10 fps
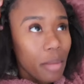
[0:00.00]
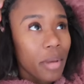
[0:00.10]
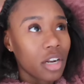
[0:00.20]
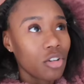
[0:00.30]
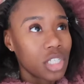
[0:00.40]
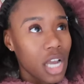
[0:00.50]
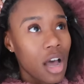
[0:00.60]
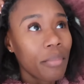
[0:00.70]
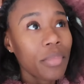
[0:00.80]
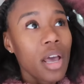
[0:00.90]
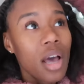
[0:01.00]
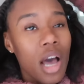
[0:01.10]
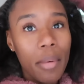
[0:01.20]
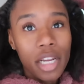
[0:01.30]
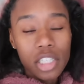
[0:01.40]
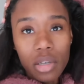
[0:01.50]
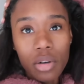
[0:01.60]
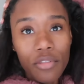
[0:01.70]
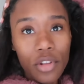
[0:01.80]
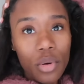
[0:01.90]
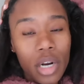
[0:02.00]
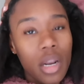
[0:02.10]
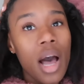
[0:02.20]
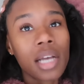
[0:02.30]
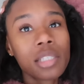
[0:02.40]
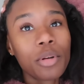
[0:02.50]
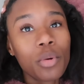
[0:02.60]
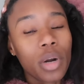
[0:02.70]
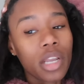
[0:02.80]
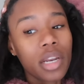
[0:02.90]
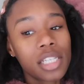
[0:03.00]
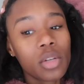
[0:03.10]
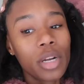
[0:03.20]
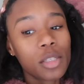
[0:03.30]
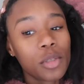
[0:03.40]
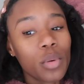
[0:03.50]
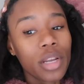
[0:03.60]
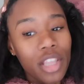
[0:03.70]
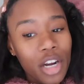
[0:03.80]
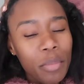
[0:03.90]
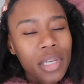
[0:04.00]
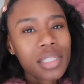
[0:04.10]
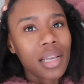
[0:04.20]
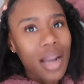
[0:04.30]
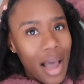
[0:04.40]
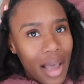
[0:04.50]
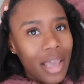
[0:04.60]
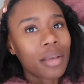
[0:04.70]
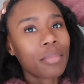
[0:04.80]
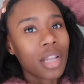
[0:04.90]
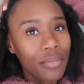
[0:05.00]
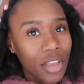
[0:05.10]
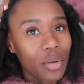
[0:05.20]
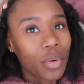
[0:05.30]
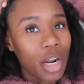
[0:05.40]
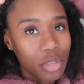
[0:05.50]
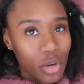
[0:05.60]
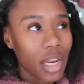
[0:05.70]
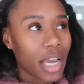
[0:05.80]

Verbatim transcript: I'm at a new job. I'm actually on a floor in a hospital working as a respiratory therapist, and I am loving what I'm doing.